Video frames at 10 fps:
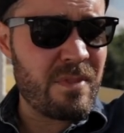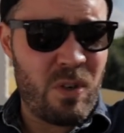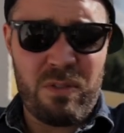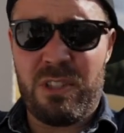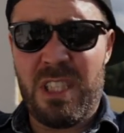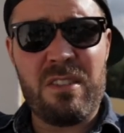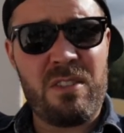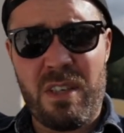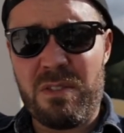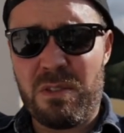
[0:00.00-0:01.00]
or jeans,
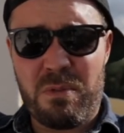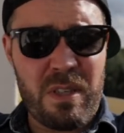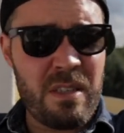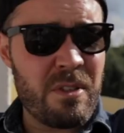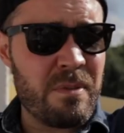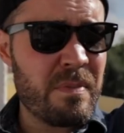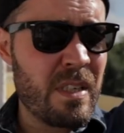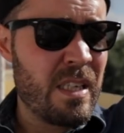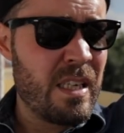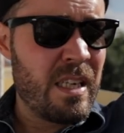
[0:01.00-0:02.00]
trousers, whatever.
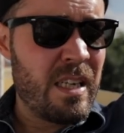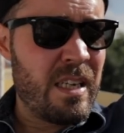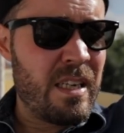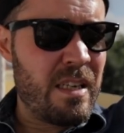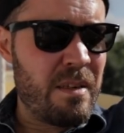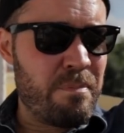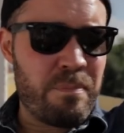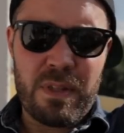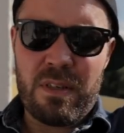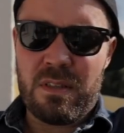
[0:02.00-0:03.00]

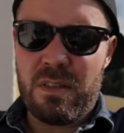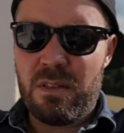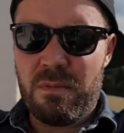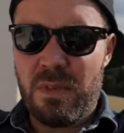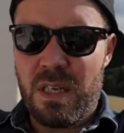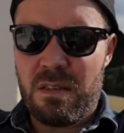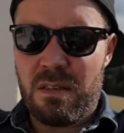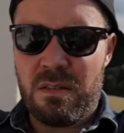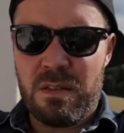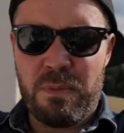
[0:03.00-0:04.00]
But they consider them as
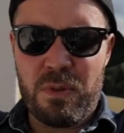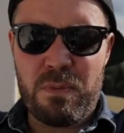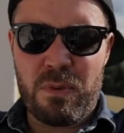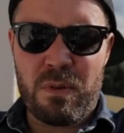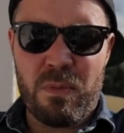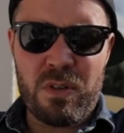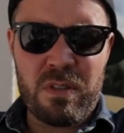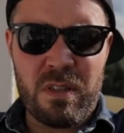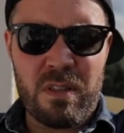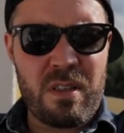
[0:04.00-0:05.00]
a disposable
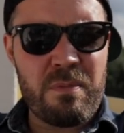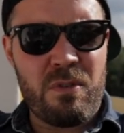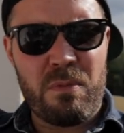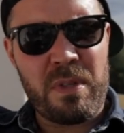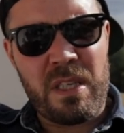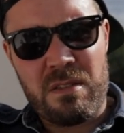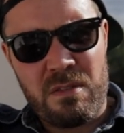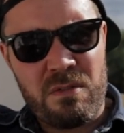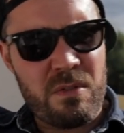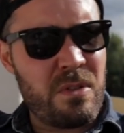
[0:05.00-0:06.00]
commodity that can be replaced
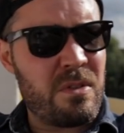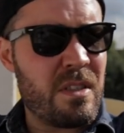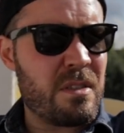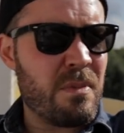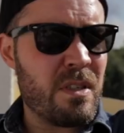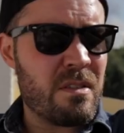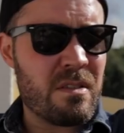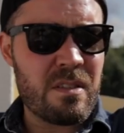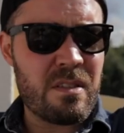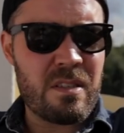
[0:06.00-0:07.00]
in three or six
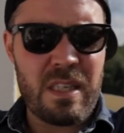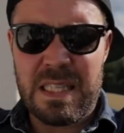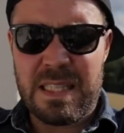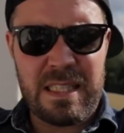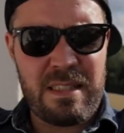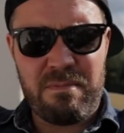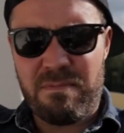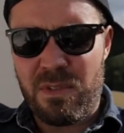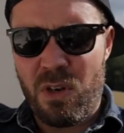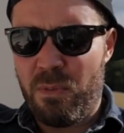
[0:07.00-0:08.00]
months. It's
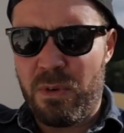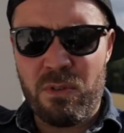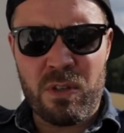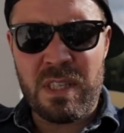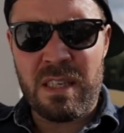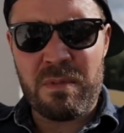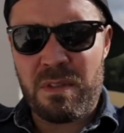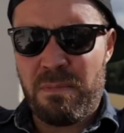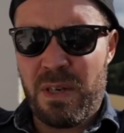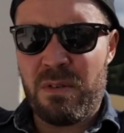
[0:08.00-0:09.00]
not what raw denim
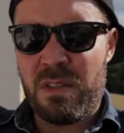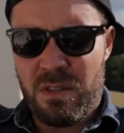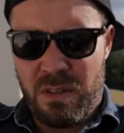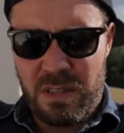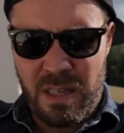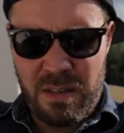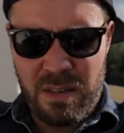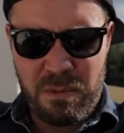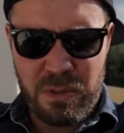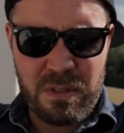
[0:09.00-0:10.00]
is about, and it's not actually how
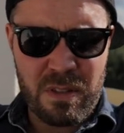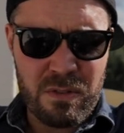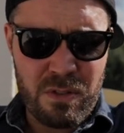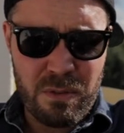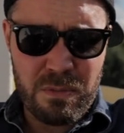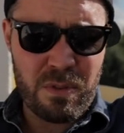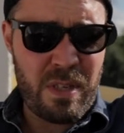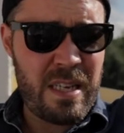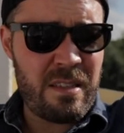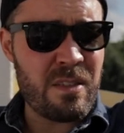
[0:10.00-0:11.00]
I want to consume. So
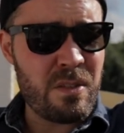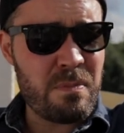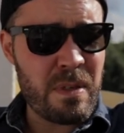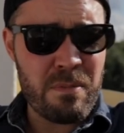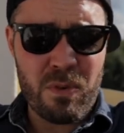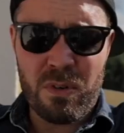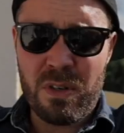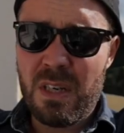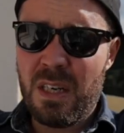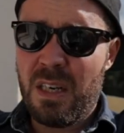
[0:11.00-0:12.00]
yes, I do spend
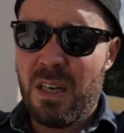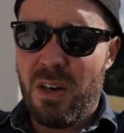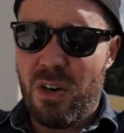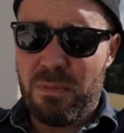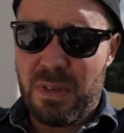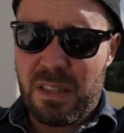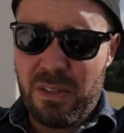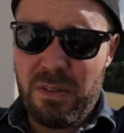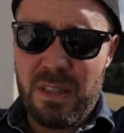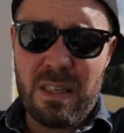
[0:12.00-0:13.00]
more on my
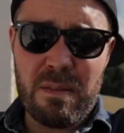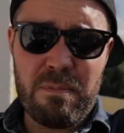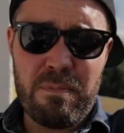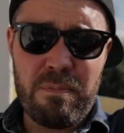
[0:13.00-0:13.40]
clothing,